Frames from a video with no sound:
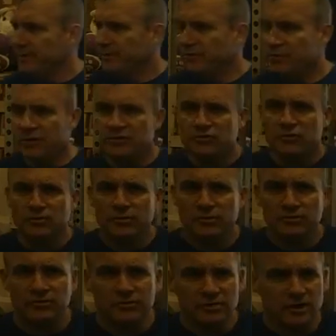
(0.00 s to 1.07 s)
Trade show
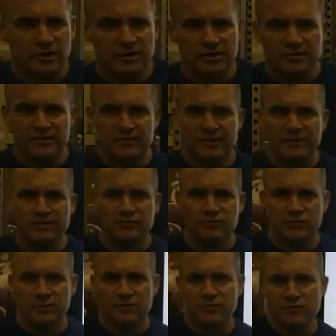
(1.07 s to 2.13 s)
booths are not inexpensive.
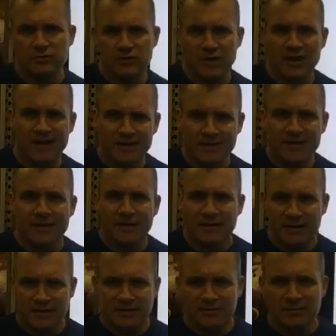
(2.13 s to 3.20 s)
Trade shows are not
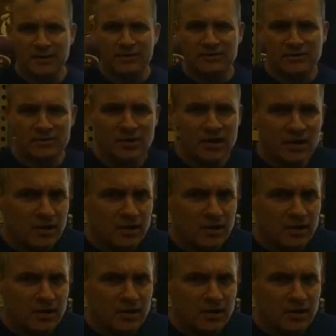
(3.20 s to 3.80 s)
inexpensive.